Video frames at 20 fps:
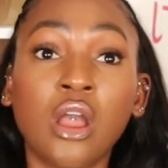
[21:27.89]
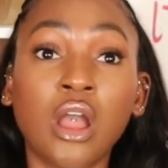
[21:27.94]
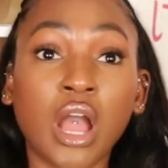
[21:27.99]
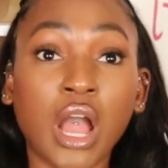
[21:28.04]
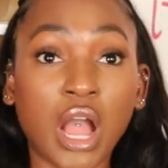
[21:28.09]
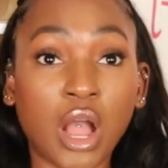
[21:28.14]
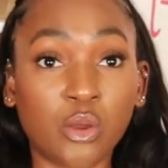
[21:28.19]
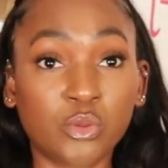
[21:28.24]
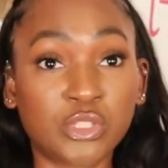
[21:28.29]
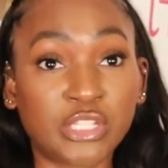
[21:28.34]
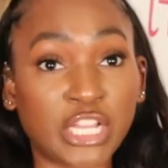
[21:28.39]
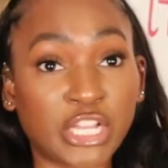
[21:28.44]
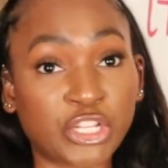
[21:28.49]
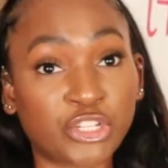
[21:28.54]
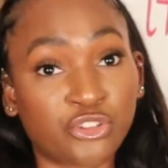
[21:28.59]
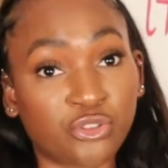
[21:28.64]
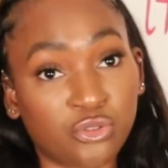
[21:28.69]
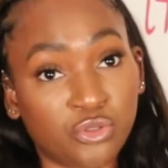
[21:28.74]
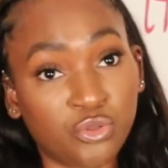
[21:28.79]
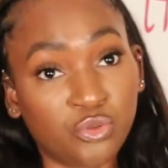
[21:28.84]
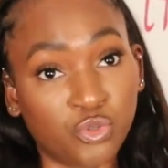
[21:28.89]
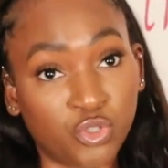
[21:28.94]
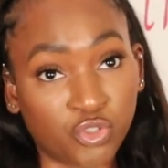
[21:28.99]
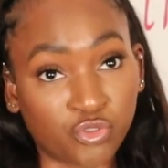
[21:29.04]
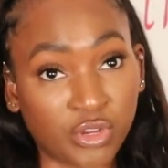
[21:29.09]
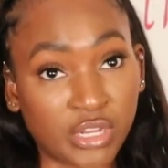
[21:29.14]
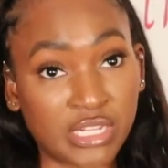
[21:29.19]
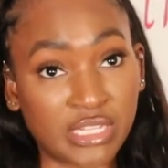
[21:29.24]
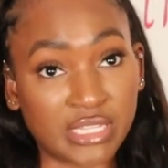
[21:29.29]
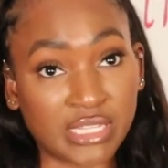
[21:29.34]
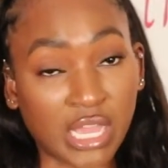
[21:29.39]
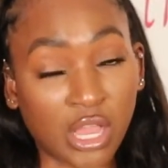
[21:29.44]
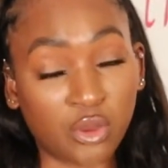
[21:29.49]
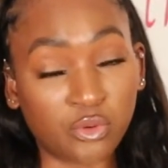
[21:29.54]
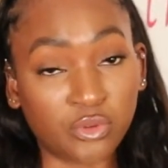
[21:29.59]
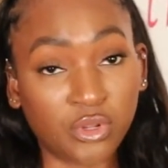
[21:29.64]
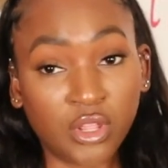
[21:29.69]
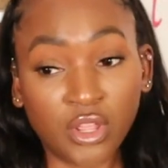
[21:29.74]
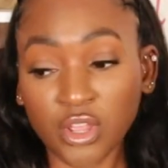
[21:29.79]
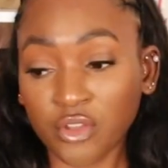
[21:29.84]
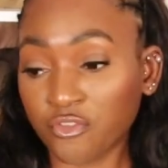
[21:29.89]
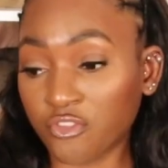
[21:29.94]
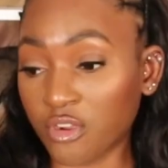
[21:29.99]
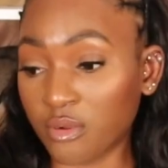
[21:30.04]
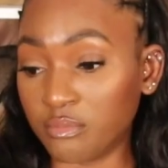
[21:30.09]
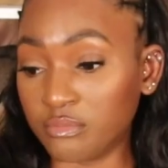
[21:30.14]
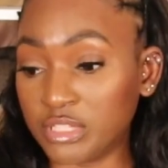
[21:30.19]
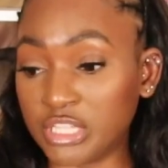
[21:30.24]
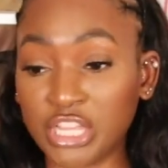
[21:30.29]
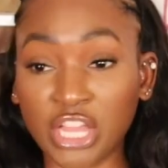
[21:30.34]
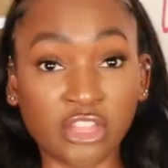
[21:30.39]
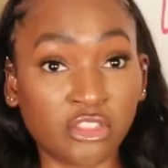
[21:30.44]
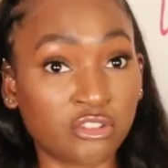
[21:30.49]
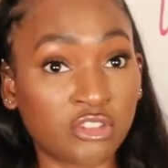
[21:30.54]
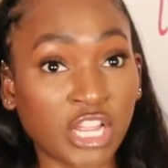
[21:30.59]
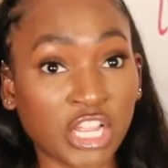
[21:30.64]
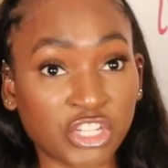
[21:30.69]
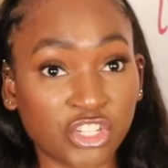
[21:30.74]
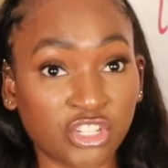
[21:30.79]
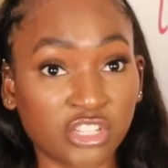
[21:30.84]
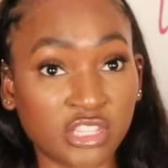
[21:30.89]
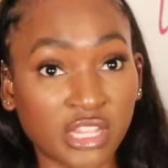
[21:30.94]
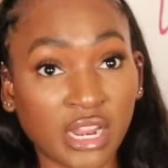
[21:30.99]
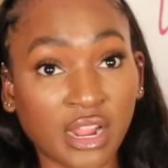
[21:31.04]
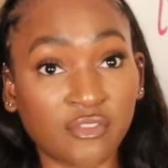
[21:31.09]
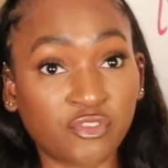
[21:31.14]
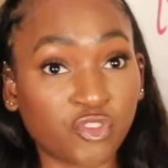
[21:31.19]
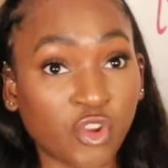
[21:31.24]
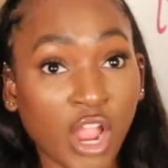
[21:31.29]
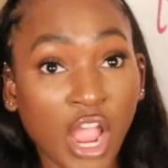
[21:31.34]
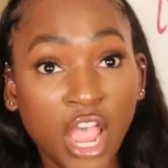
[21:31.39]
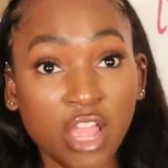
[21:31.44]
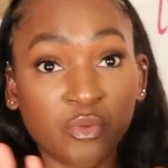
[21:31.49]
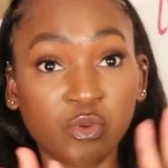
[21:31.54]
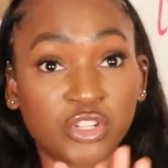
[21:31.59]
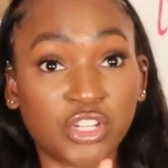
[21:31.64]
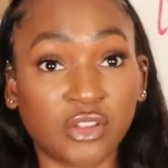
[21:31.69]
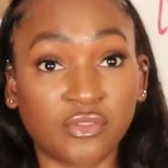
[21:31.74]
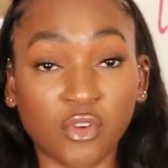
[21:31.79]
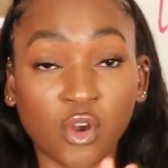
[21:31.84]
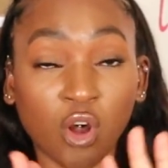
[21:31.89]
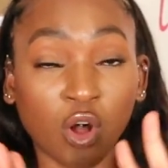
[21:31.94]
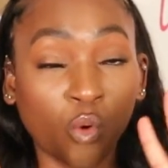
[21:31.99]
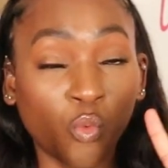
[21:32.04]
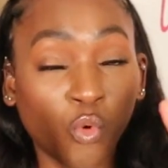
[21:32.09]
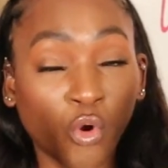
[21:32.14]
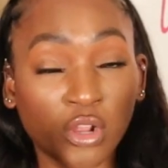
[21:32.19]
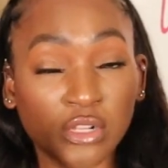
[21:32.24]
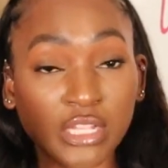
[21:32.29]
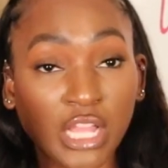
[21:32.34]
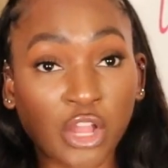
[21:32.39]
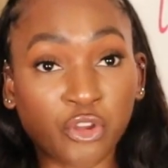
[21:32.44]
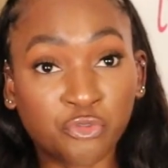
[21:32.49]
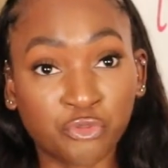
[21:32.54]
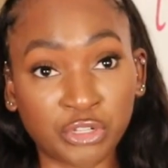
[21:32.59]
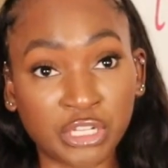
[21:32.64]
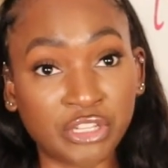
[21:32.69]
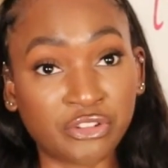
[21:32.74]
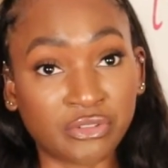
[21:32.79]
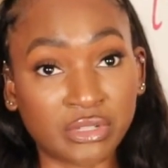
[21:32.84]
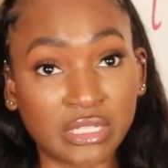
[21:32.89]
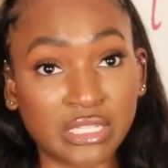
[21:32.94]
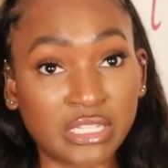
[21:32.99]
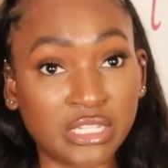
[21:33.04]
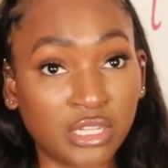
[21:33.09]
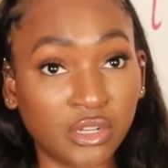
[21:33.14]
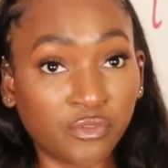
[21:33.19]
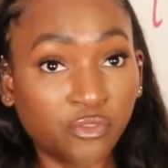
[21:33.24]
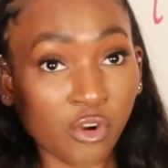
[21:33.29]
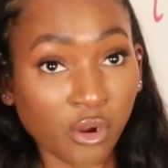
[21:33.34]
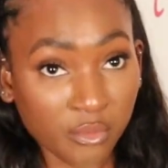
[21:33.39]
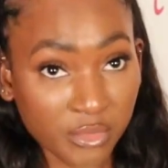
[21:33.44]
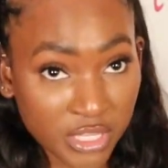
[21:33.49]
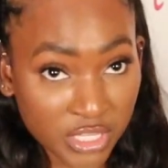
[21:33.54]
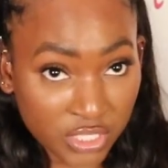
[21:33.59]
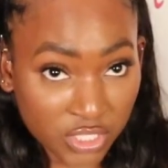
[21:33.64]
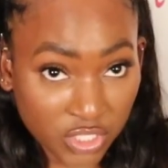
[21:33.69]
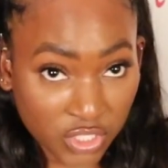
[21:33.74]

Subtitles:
how texture 2 straightens out from the other textures that I've tried, which have all worked out really, really good for me.